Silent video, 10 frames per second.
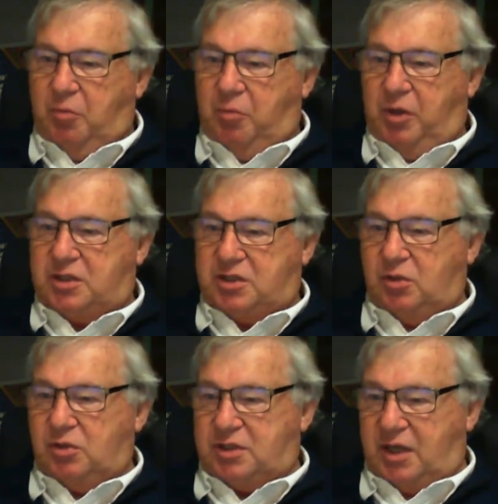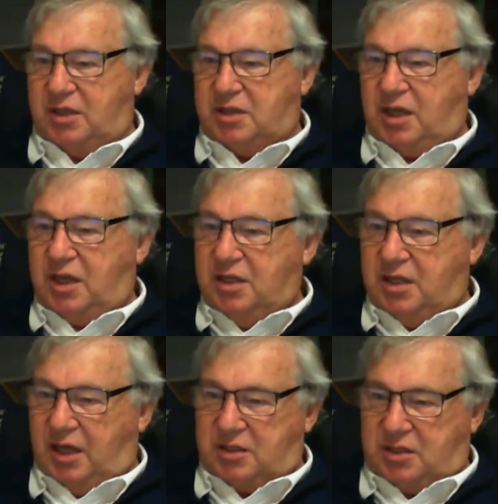But it still says
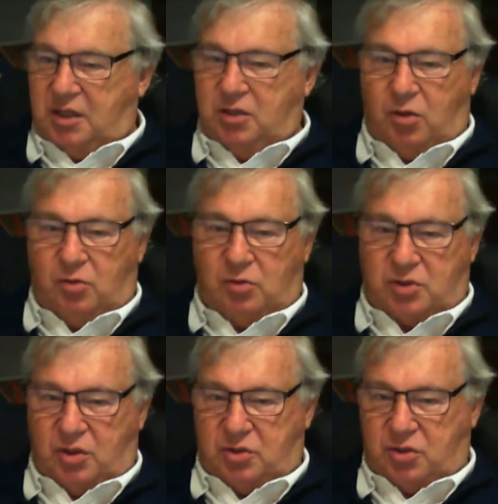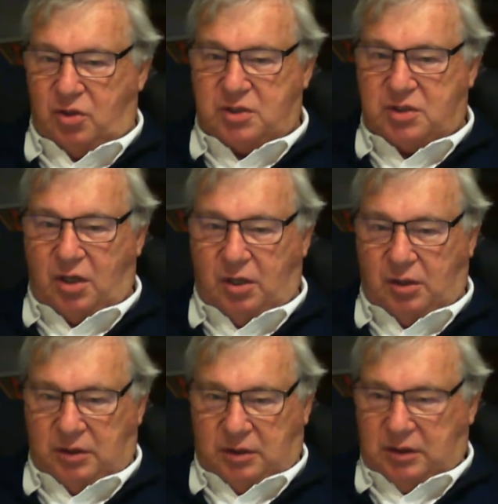indexed in Google Search Console.